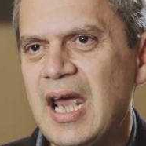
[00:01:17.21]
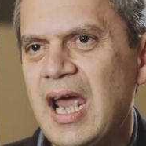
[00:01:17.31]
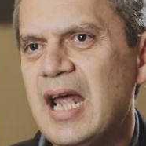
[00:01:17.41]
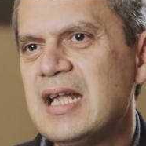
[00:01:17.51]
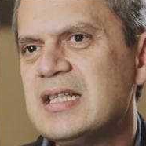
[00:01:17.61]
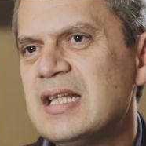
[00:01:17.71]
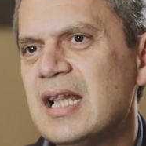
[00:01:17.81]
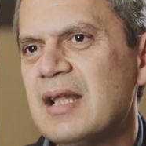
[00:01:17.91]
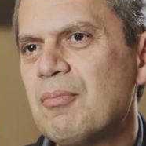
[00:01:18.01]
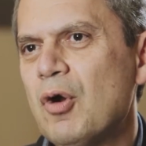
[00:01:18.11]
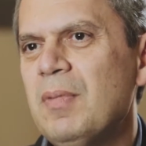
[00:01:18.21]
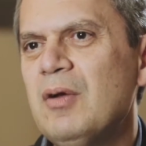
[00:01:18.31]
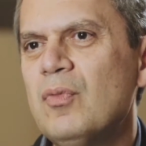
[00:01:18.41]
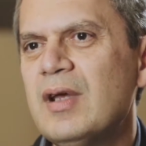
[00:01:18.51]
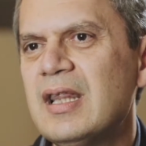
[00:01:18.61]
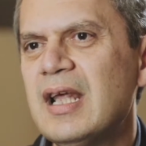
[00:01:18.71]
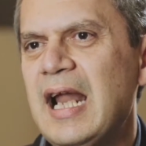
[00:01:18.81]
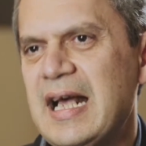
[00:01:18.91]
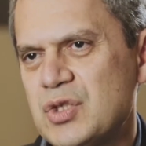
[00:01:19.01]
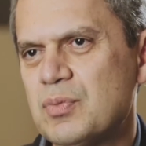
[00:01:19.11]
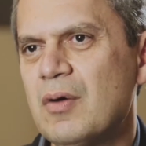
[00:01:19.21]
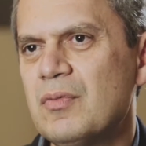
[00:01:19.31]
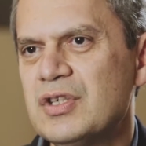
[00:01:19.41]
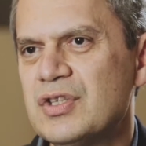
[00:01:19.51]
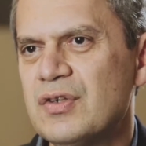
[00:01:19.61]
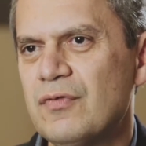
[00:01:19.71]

And the problem with the last one, which is,